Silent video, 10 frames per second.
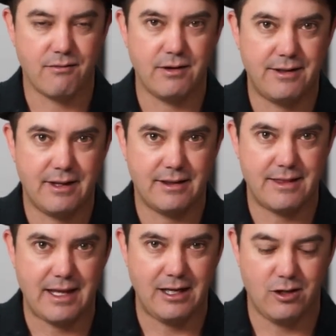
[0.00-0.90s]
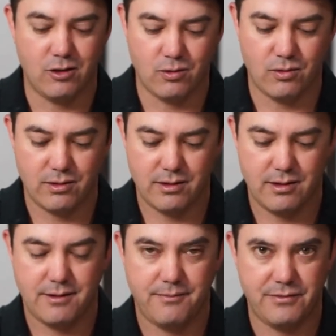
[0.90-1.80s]
everything that they do,
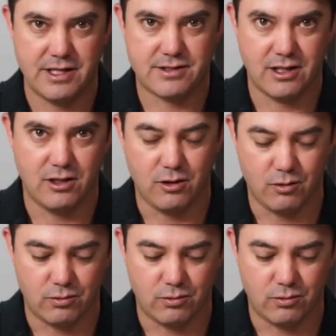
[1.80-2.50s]
this can